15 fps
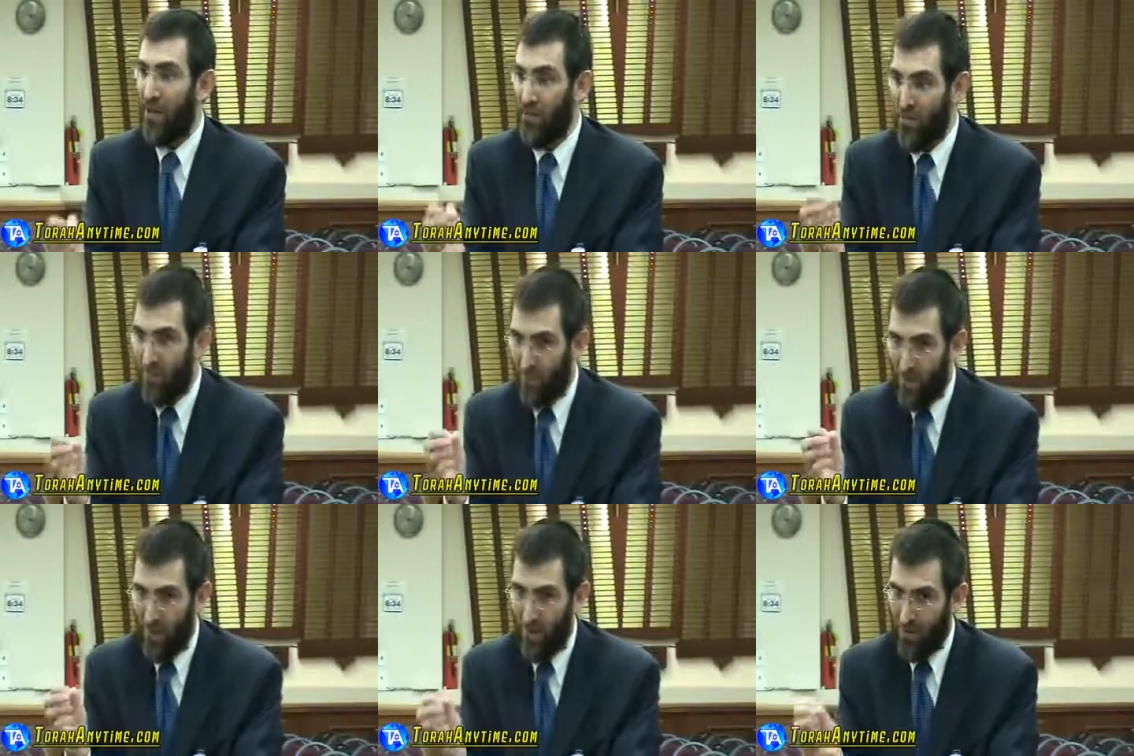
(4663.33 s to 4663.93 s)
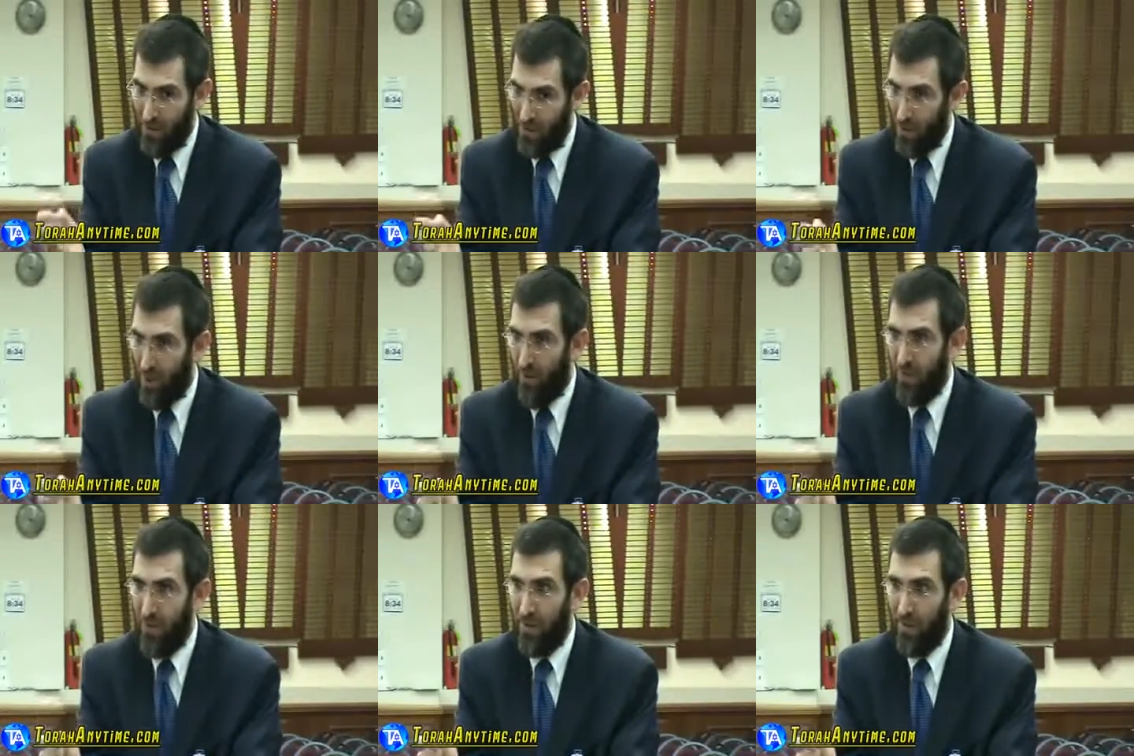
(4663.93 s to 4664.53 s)
and you did pay those
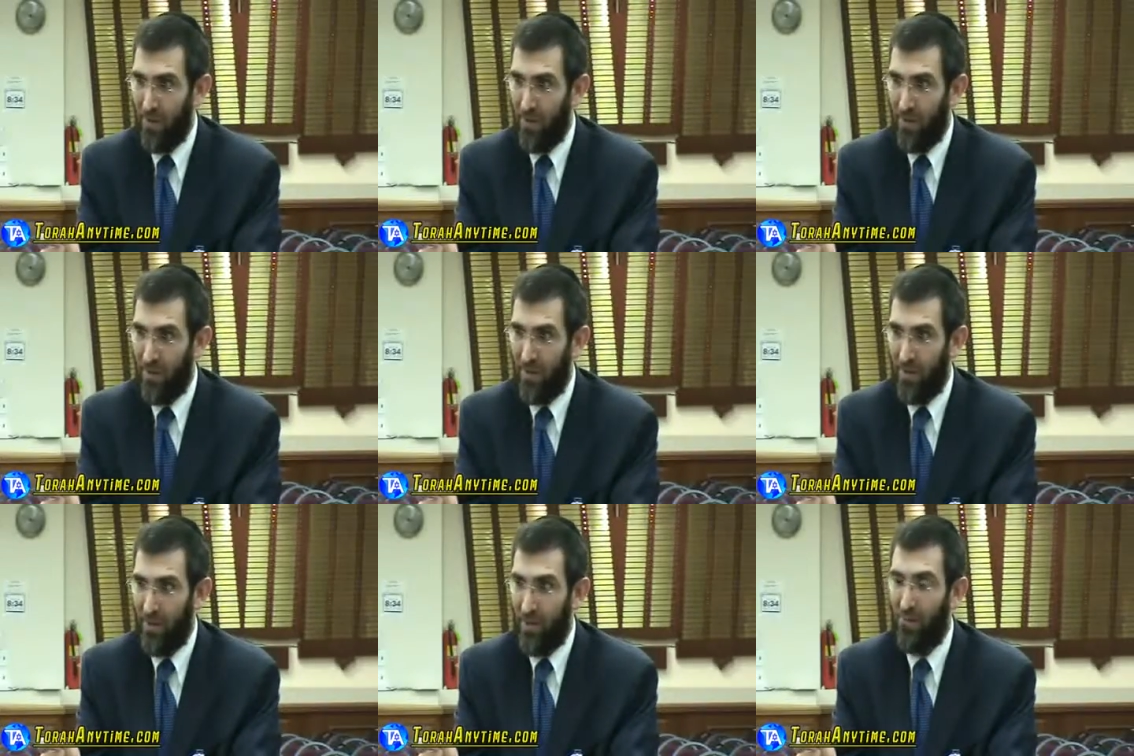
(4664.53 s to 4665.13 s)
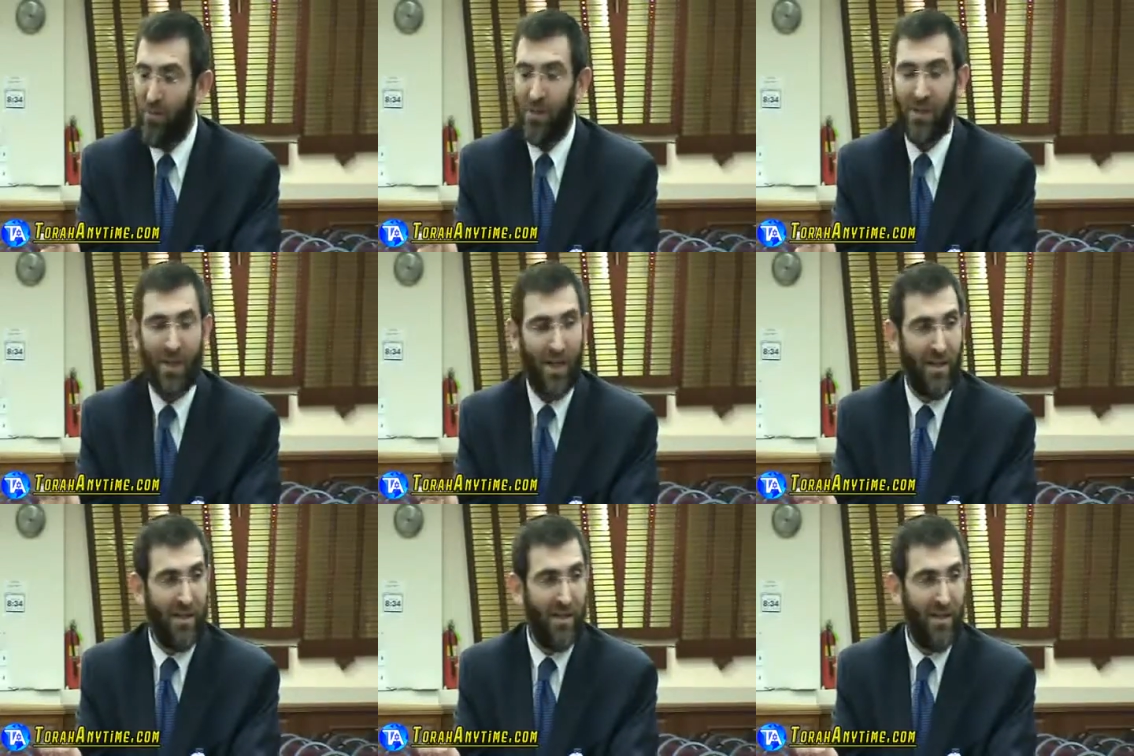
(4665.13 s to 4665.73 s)
installments.
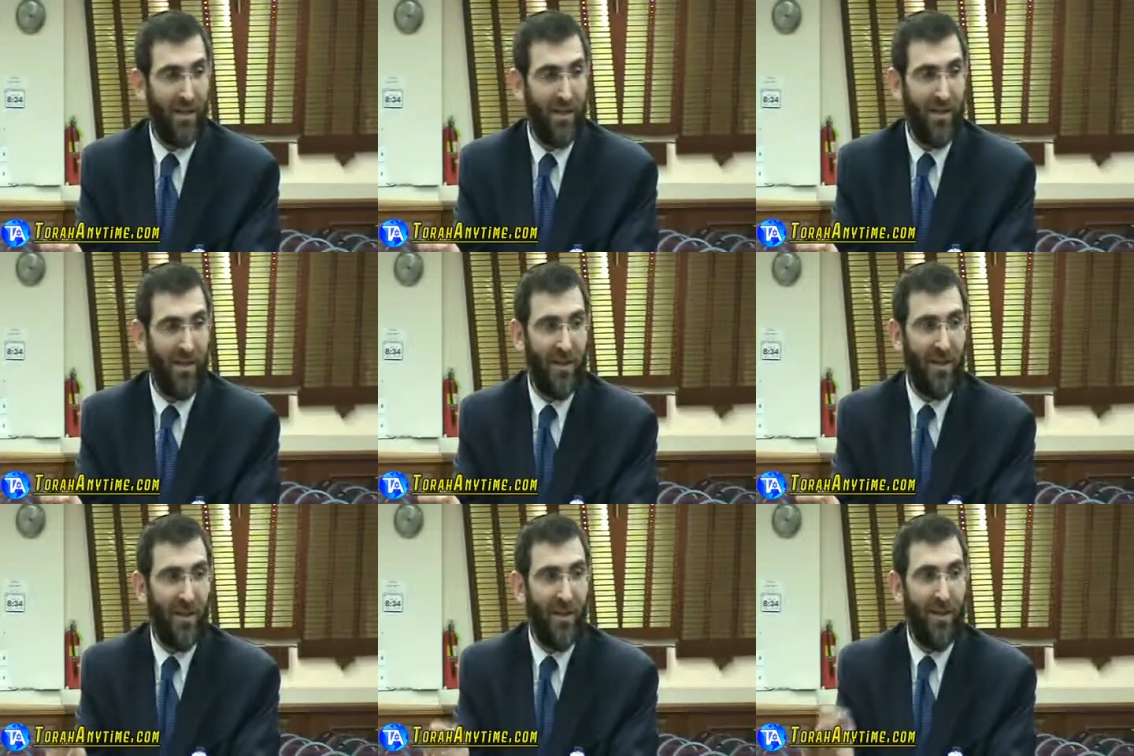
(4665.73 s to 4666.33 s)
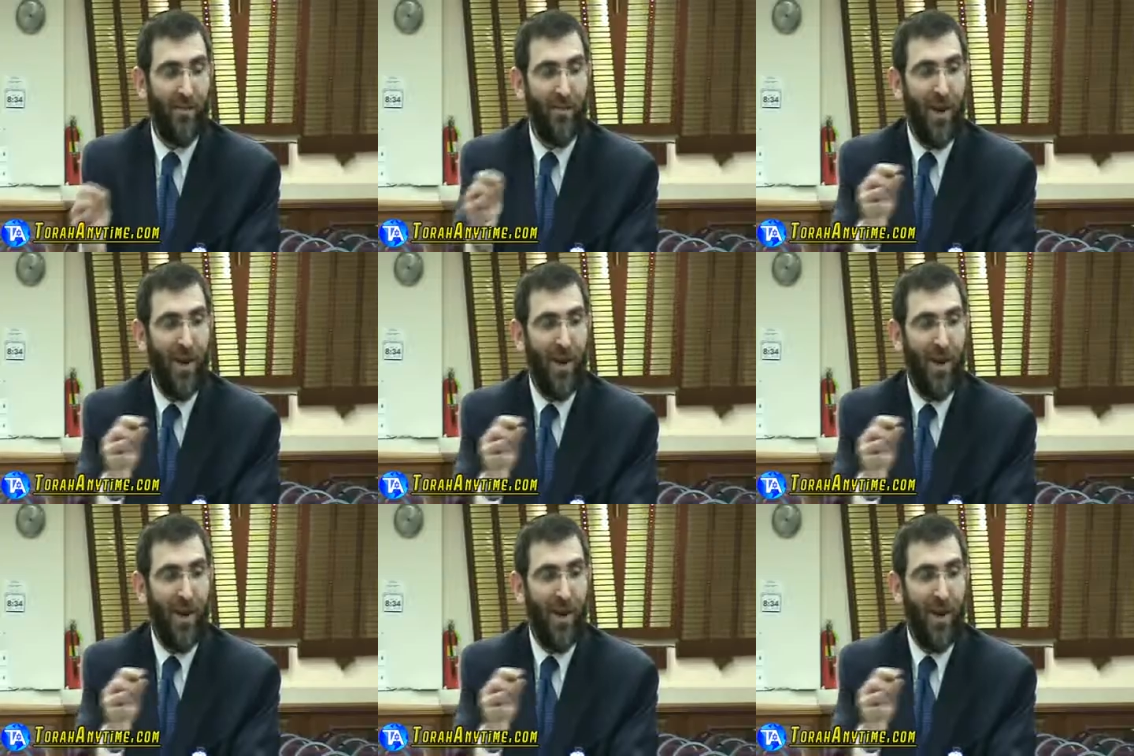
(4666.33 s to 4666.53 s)
person says yes.